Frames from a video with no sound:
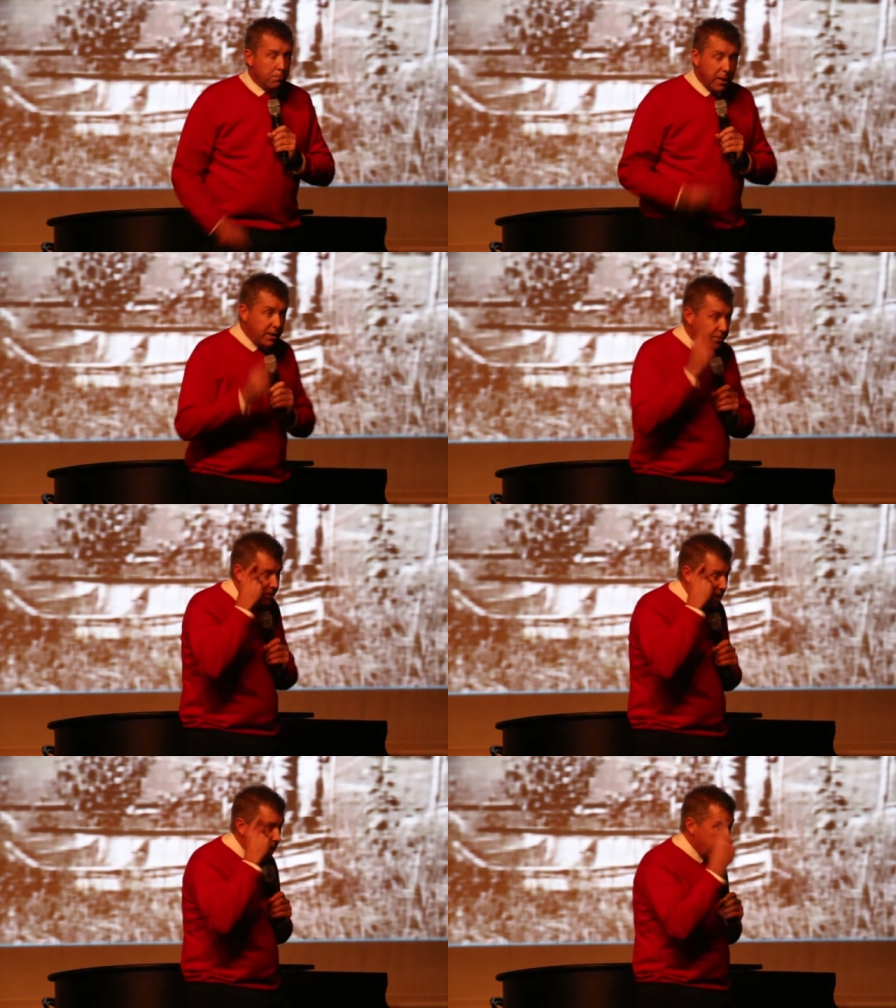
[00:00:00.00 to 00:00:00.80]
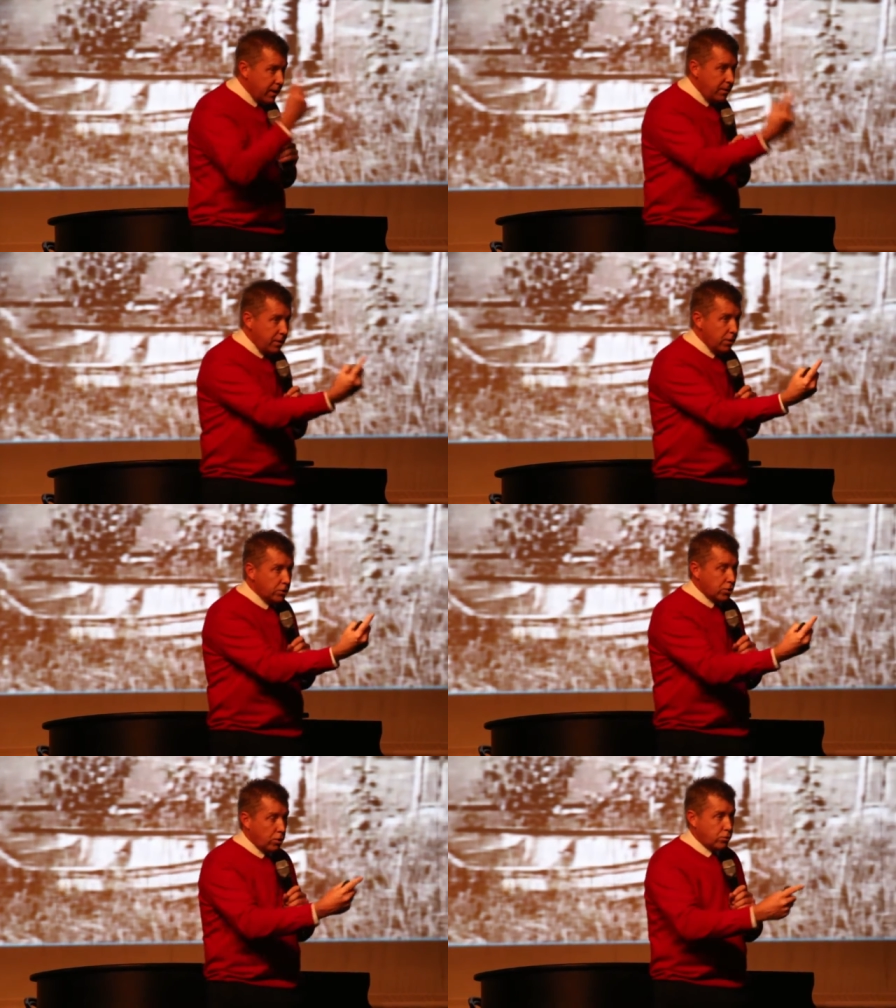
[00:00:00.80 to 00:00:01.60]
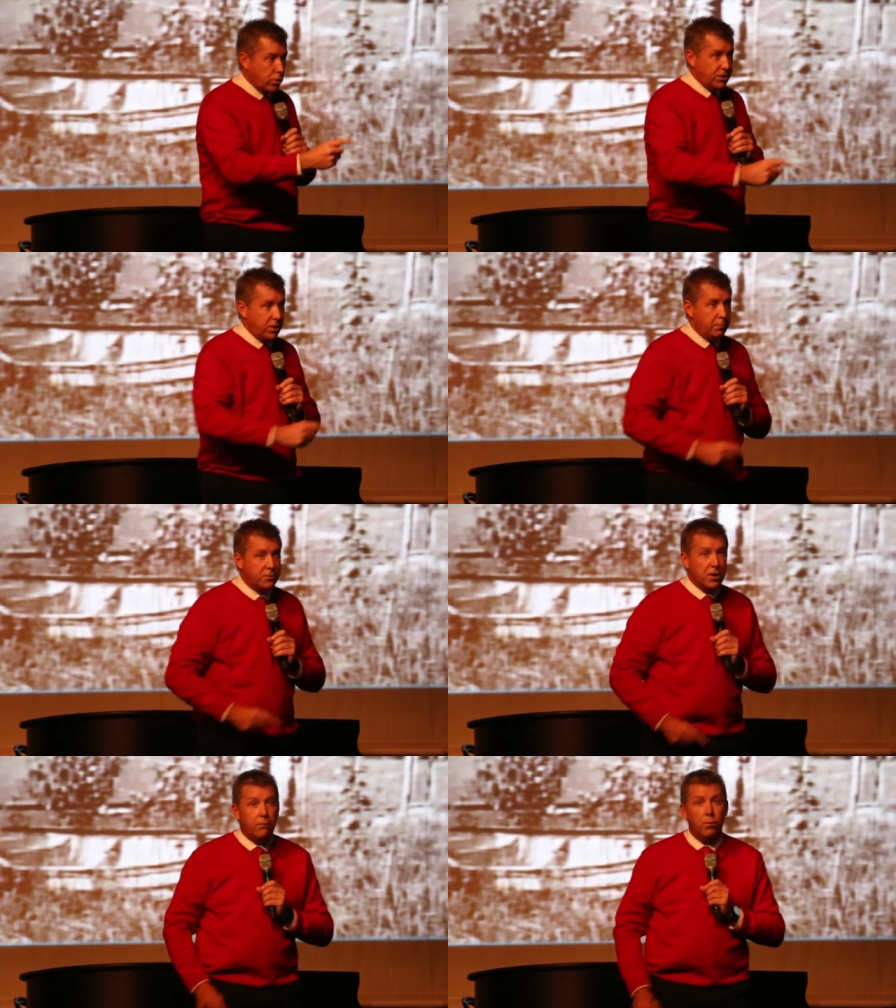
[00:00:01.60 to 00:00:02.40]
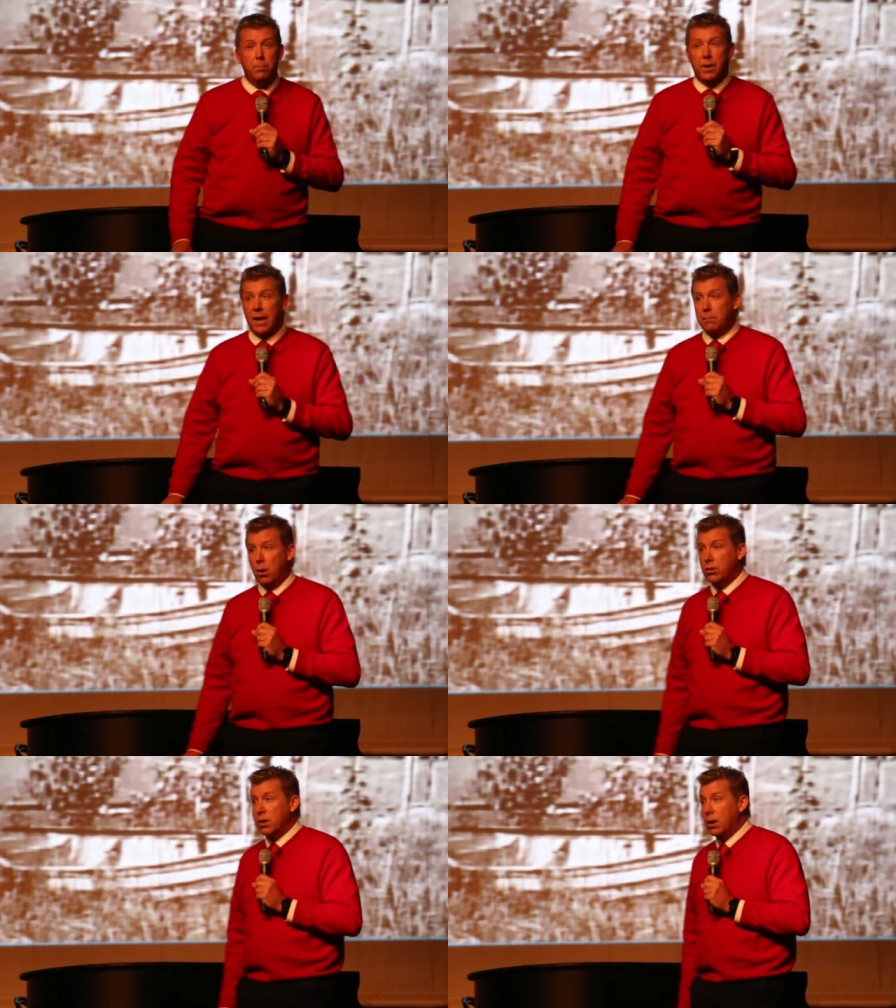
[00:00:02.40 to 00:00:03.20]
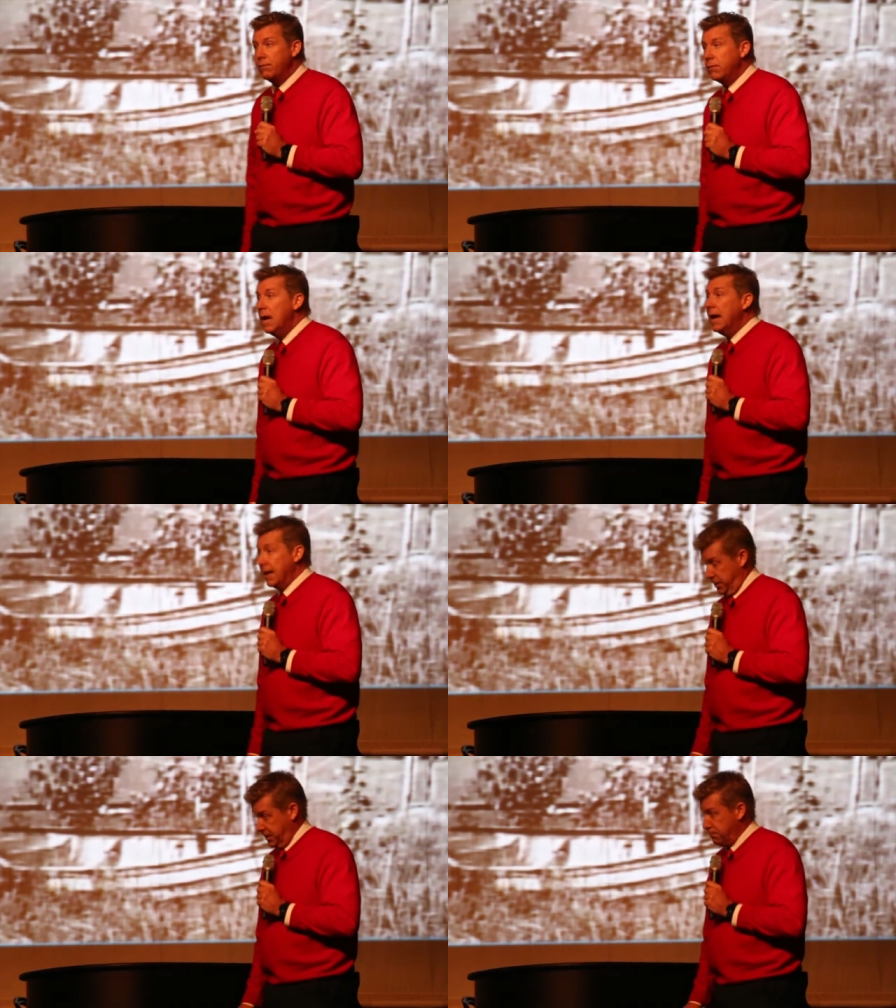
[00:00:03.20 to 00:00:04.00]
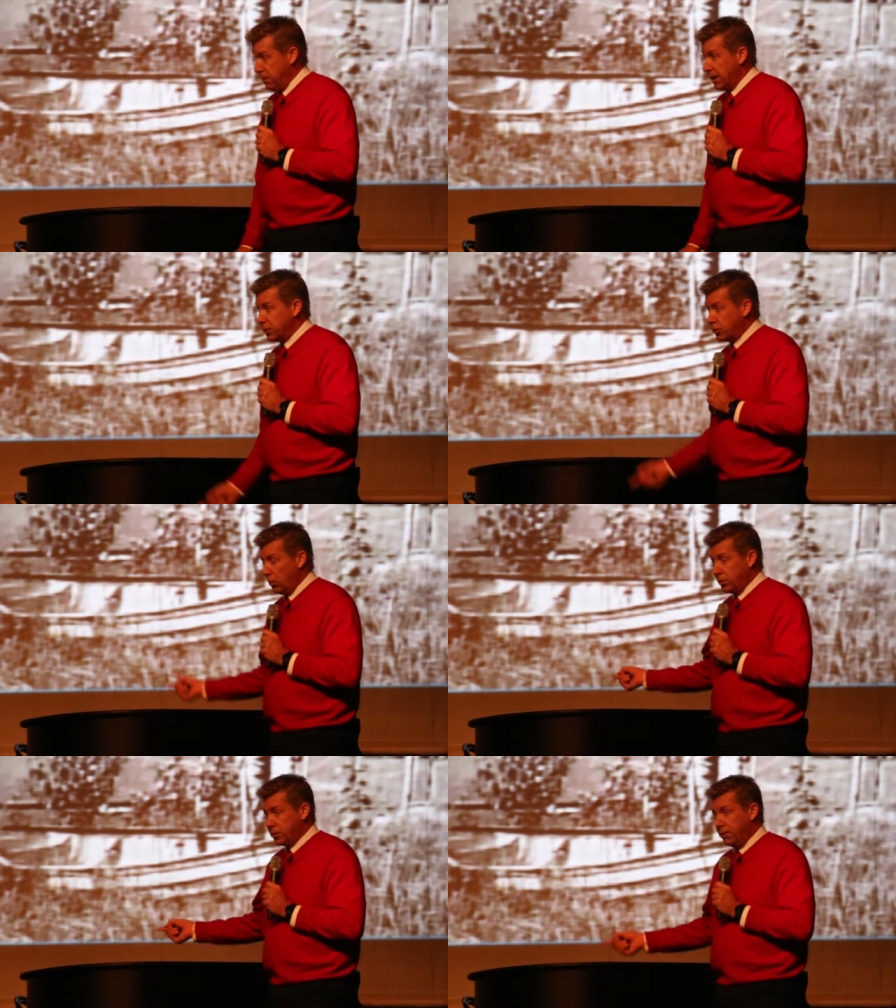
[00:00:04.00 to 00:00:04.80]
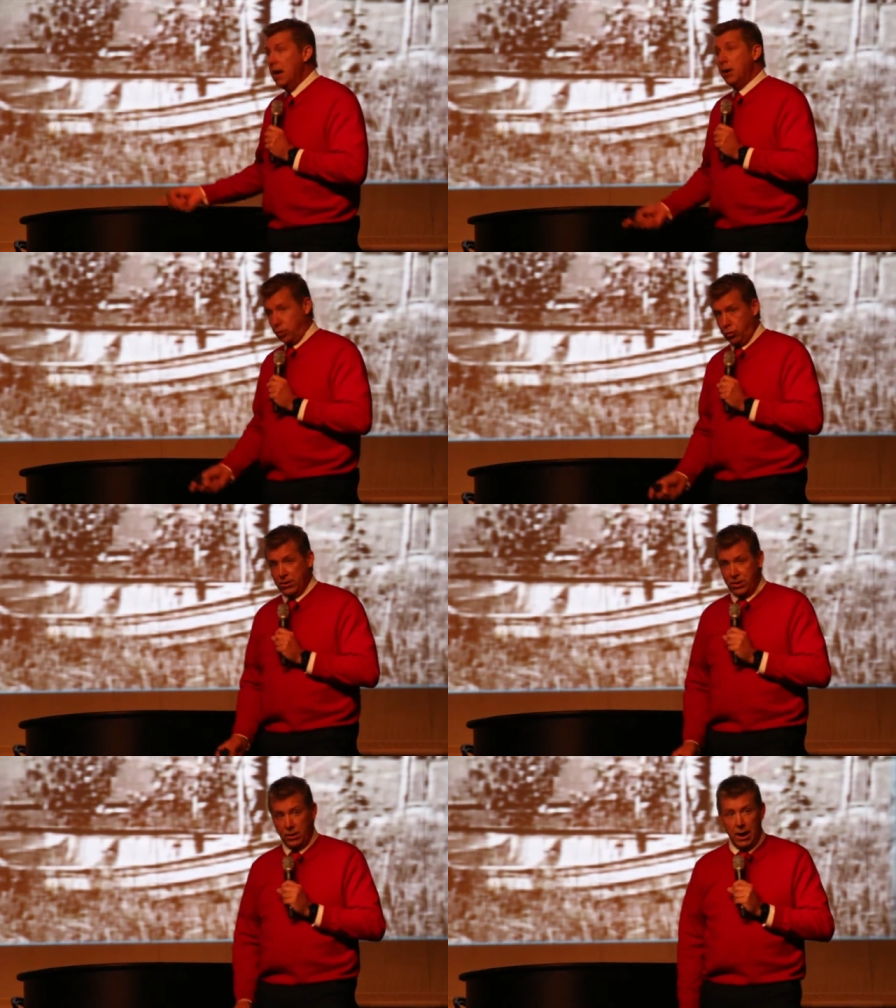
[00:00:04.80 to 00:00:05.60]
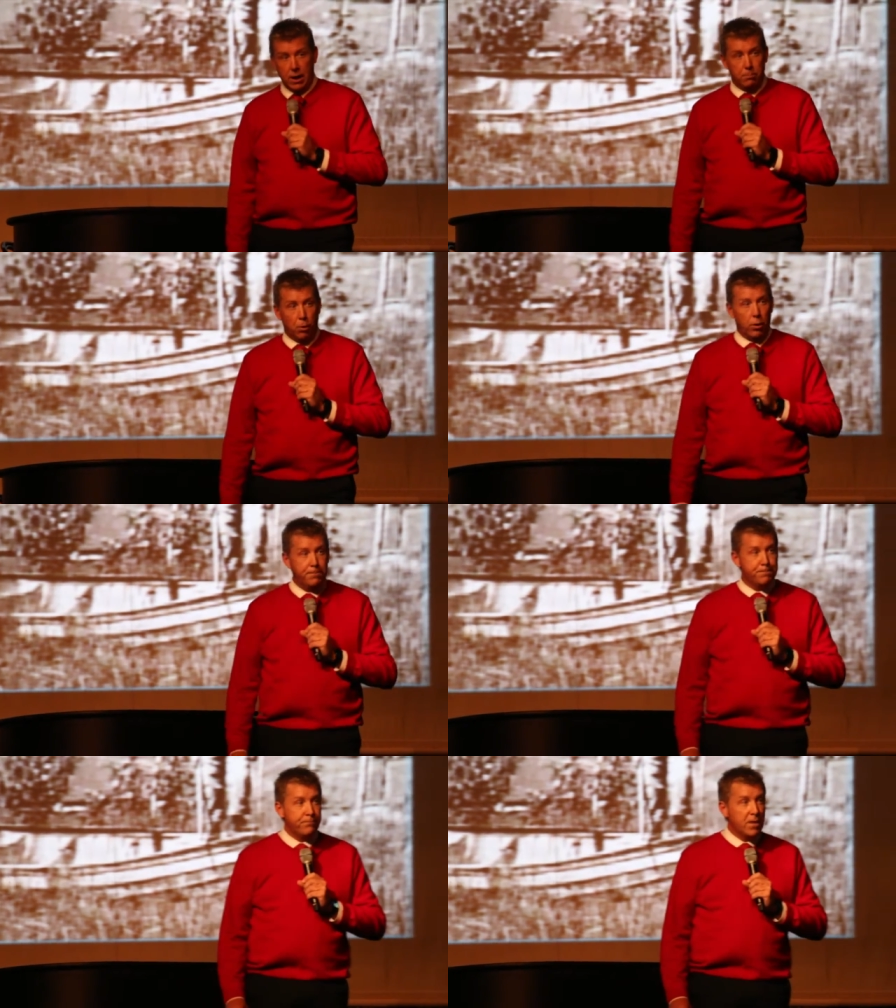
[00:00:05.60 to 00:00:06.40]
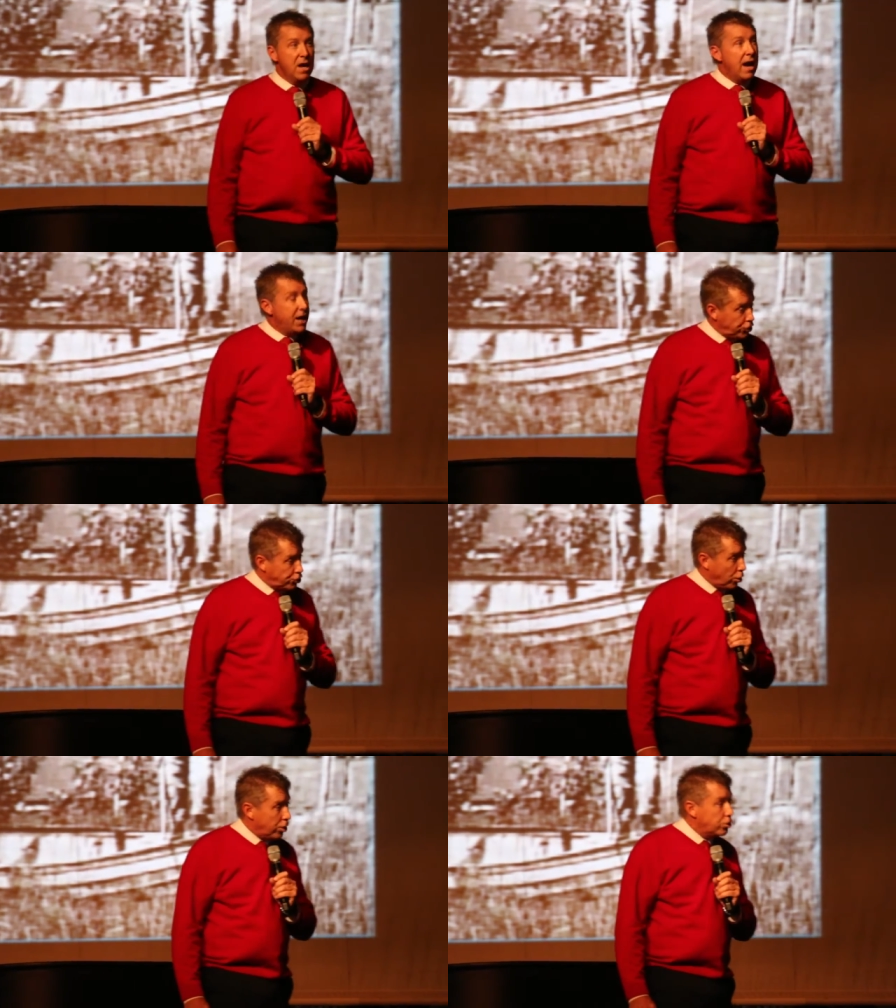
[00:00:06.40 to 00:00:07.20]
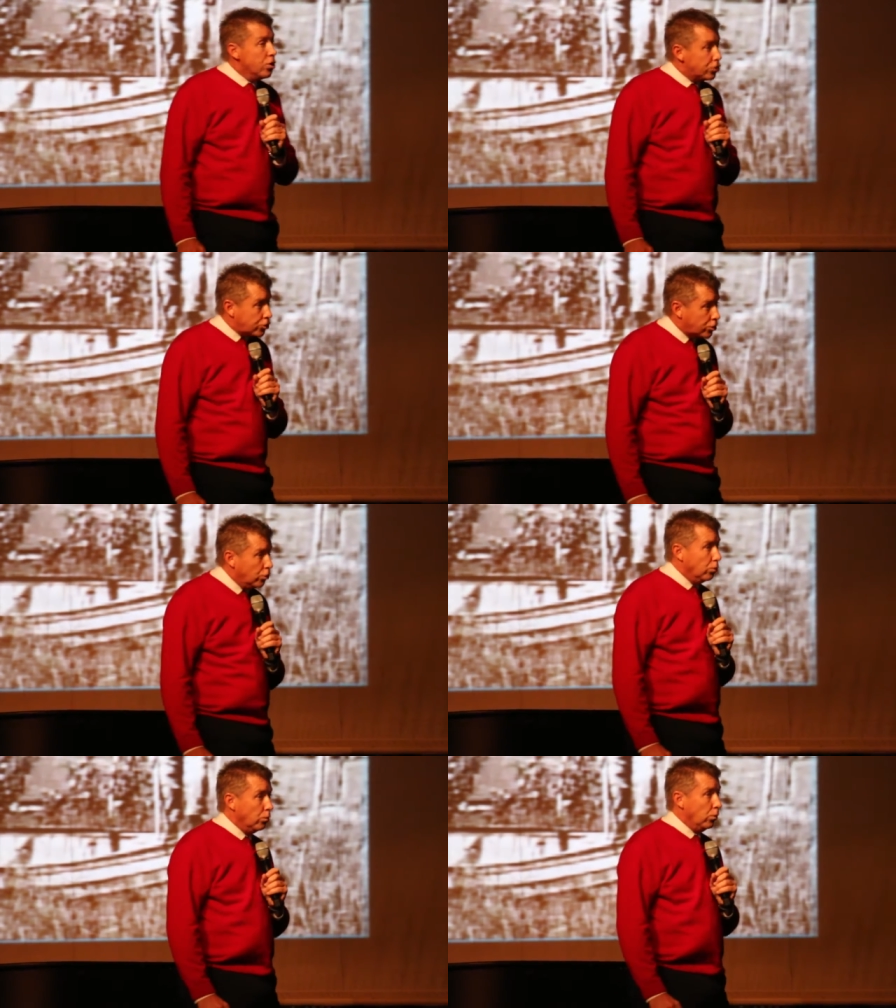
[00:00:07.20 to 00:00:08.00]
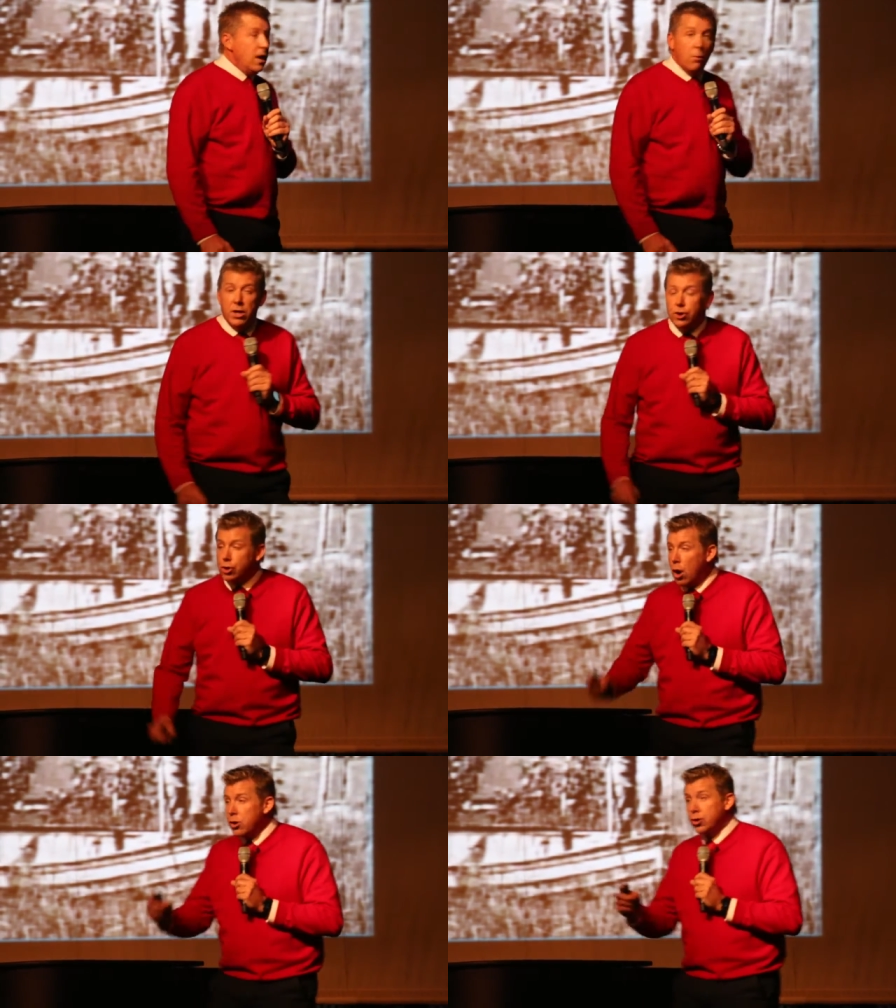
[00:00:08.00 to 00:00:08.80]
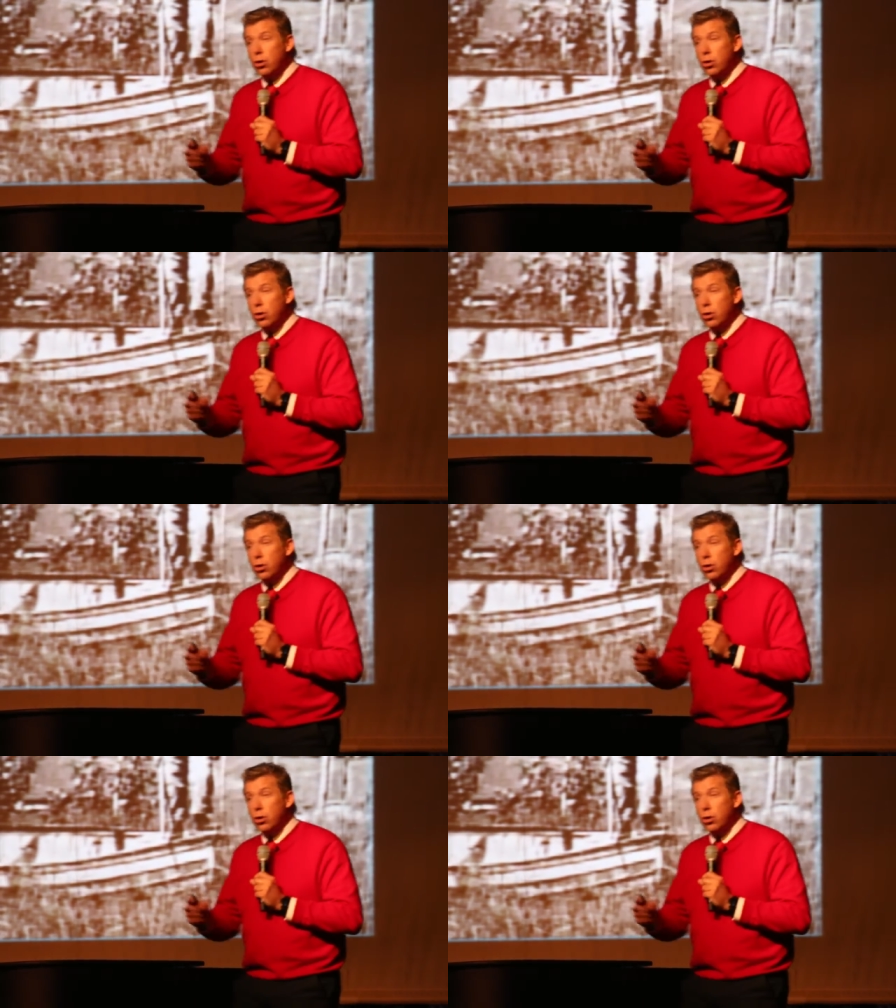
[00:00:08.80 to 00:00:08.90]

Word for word: But he did start dressing himself when he became old enough, and he did make the choice of dressing like a boy. And he started school. When he started